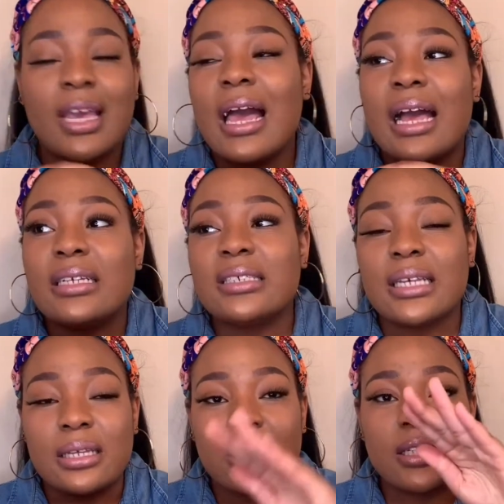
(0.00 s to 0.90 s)
I
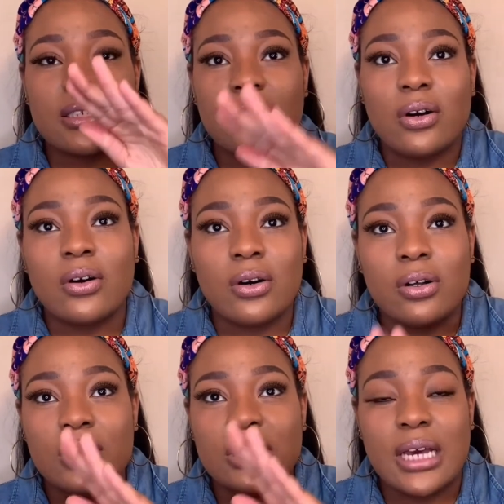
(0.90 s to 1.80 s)
say this all
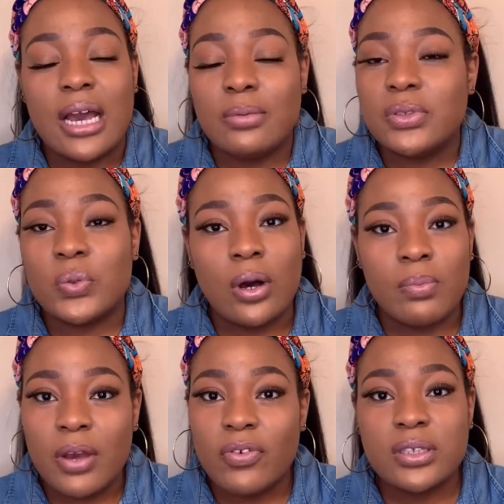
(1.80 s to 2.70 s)
the time to all
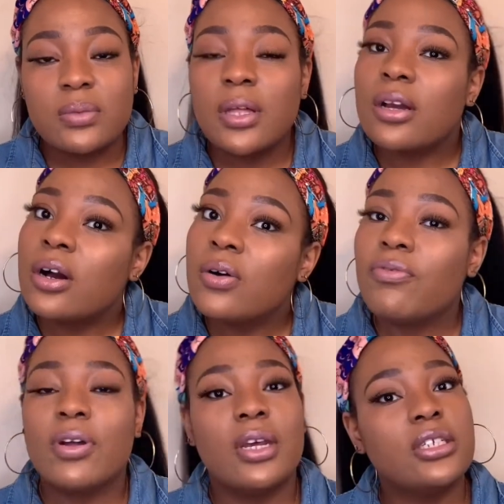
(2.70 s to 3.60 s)
my friends. They're like, oh, what
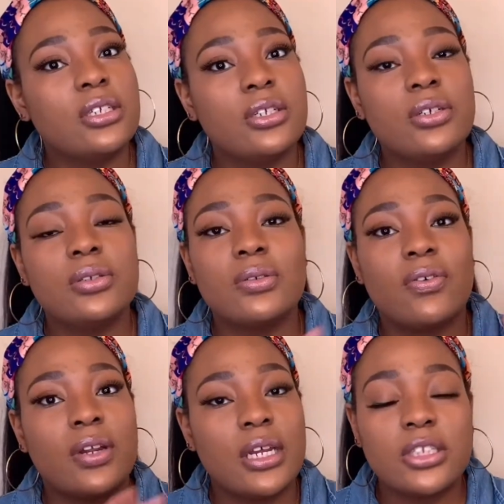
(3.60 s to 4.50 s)
foundation do you use? What
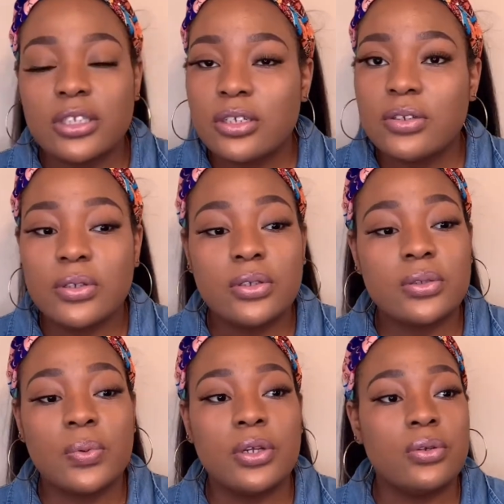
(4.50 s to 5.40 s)
foundation do you use?
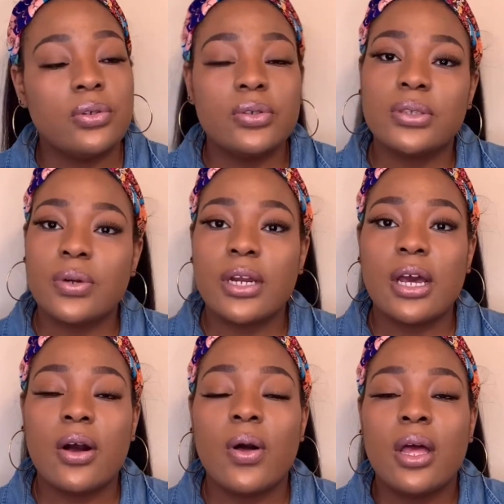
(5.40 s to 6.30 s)
What are you using right
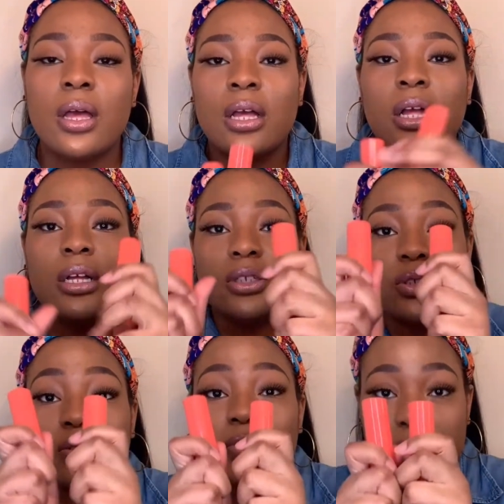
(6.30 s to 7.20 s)
now?
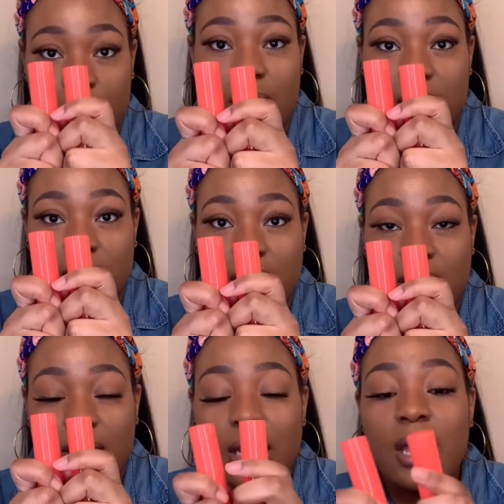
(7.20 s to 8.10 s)
Juvia's Place.
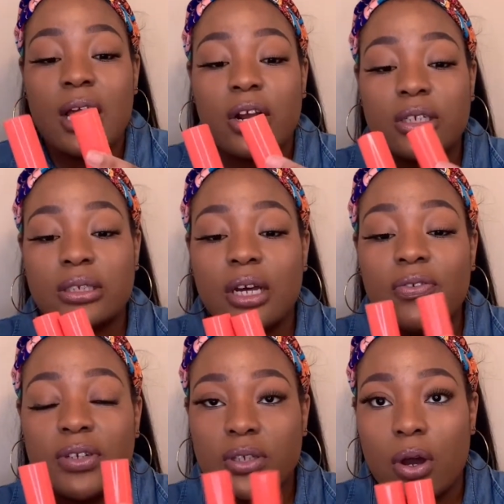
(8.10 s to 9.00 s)
Her stuff
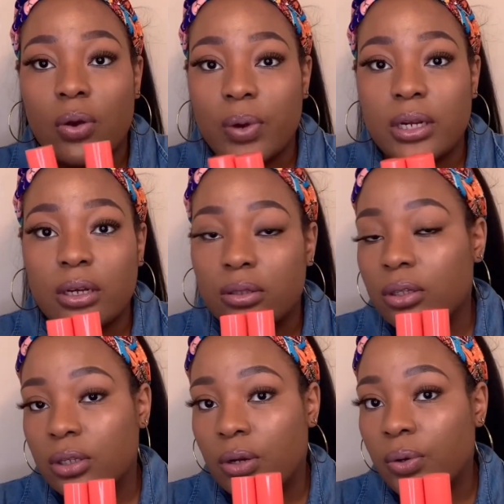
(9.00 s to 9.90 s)
is already on the
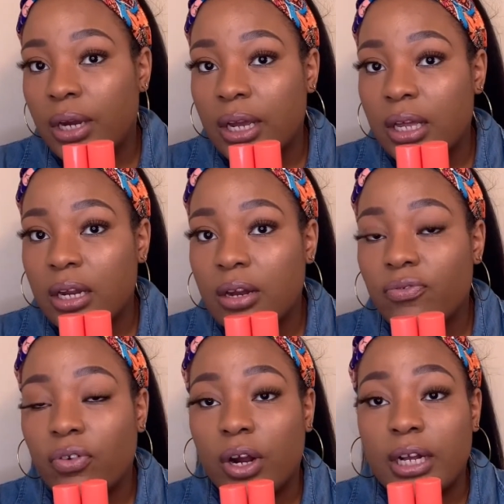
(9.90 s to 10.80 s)
lower end
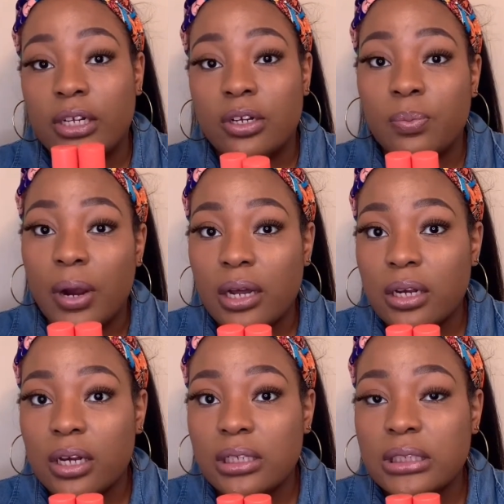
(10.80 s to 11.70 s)
for a good
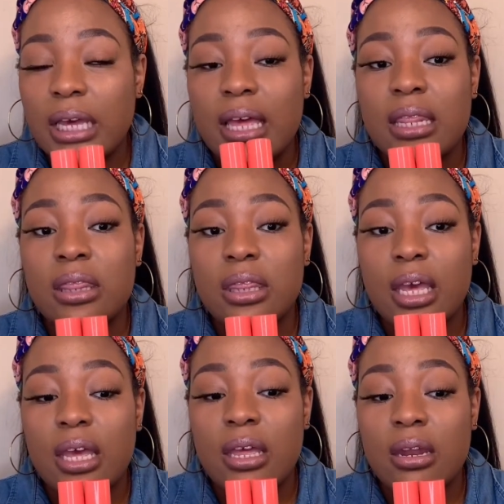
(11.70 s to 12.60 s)
product and
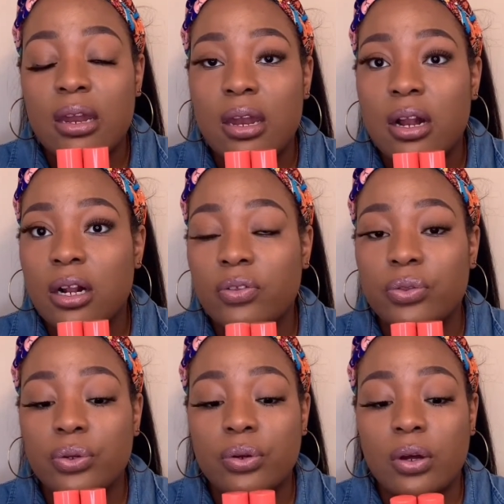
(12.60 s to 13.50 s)
then
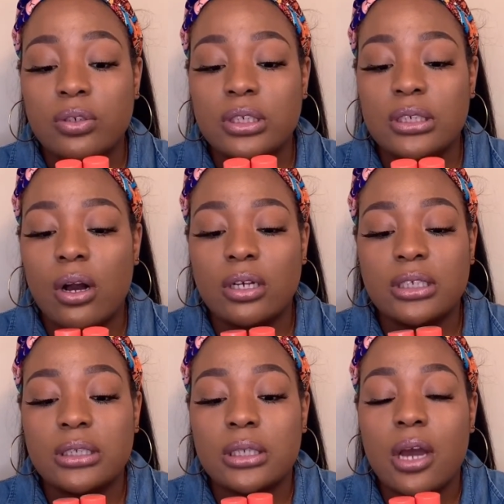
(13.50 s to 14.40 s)
you know she
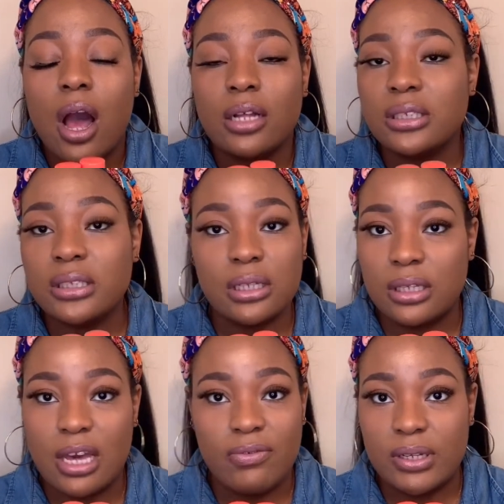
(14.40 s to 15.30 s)
she's constantly
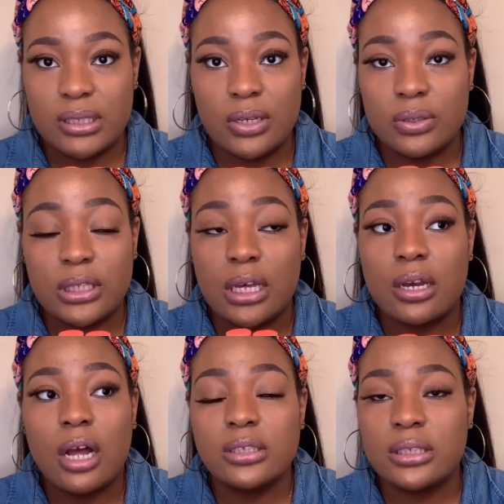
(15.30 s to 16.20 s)
having sales like
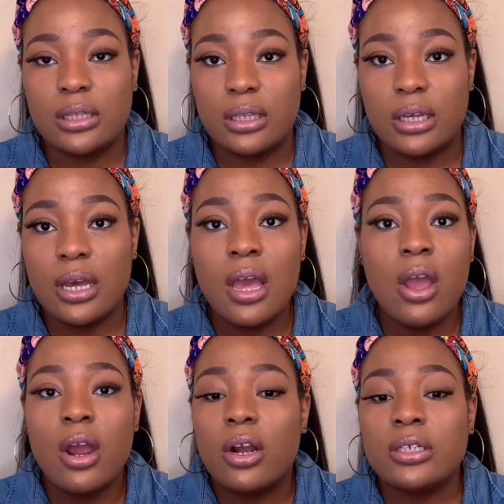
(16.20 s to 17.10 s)
constantly
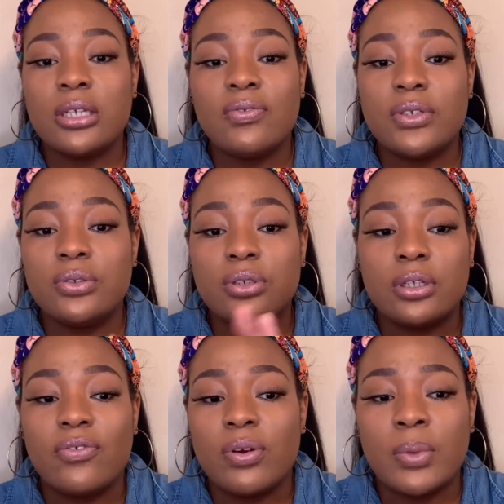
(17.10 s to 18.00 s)
her stuff is
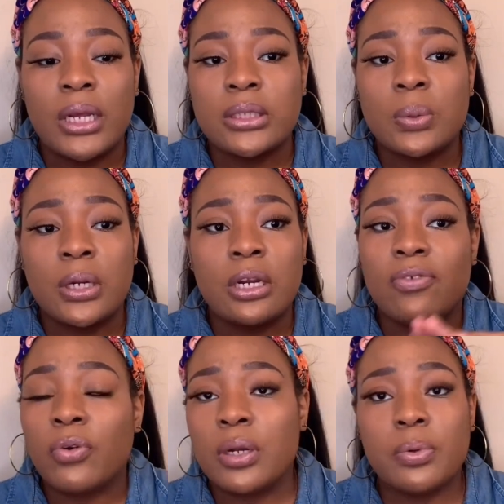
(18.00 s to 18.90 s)
usually from like 20 to
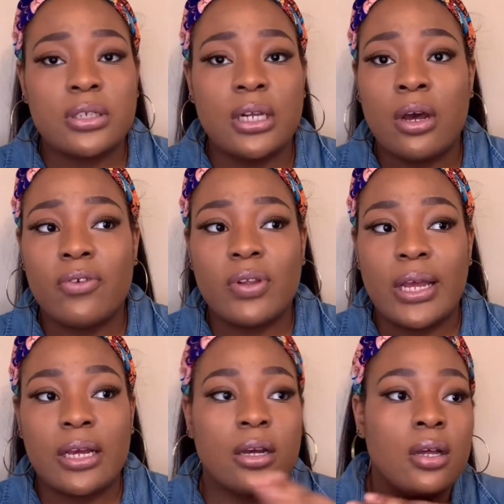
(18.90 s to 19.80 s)
40 percent off
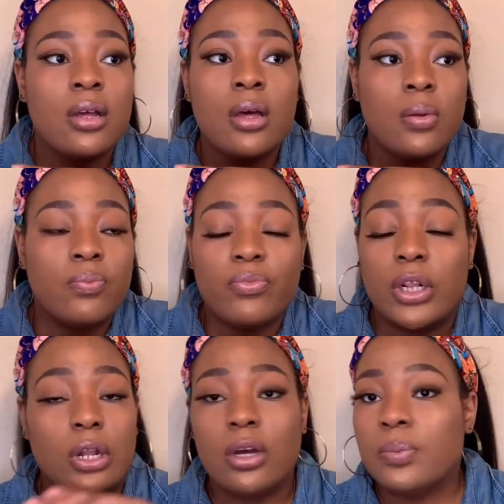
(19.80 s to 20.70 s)
like
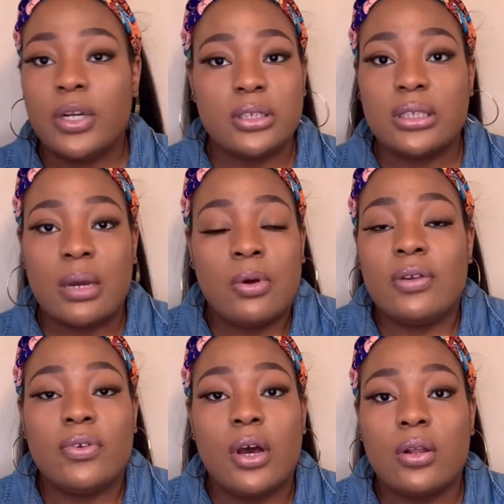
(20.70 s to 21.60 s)
long periods of time i don't
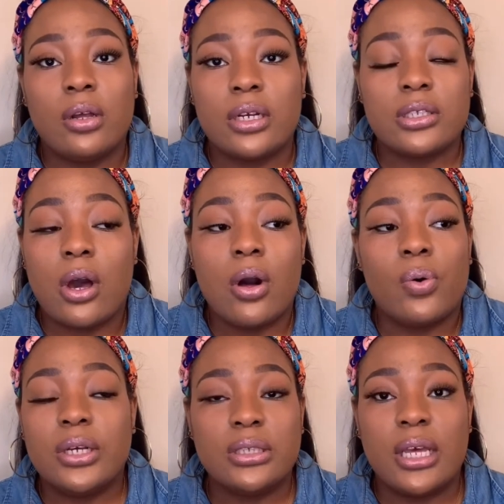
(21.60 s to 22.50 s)
even know how long it's
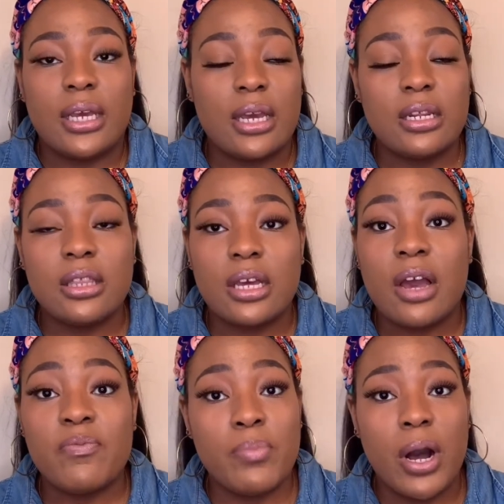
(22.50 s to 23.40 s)
always like anything
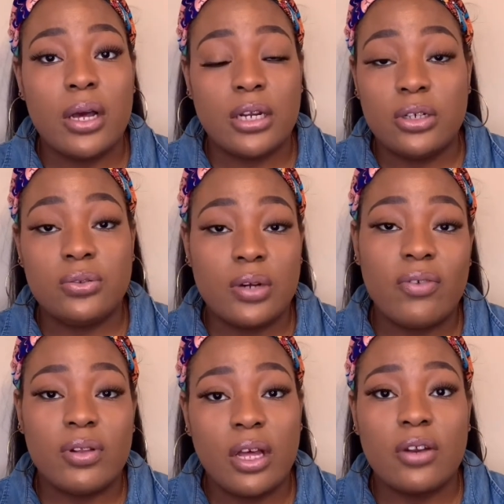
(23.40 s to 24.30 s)
i've bought and i do have
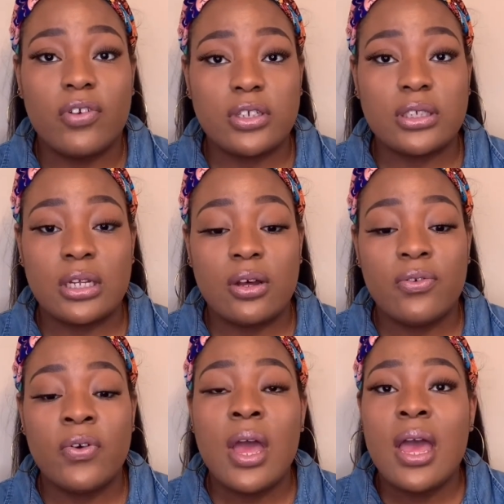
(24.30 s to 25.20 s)
a lot of her stuff
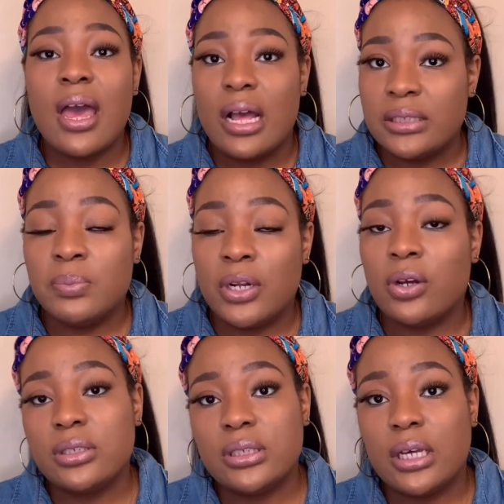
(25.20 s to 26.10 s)
has been
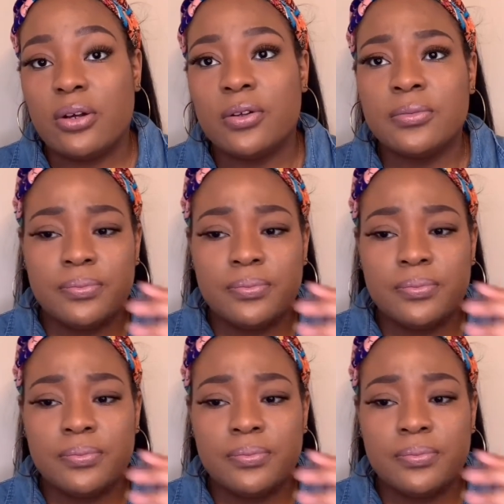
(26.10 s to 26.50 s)
on sale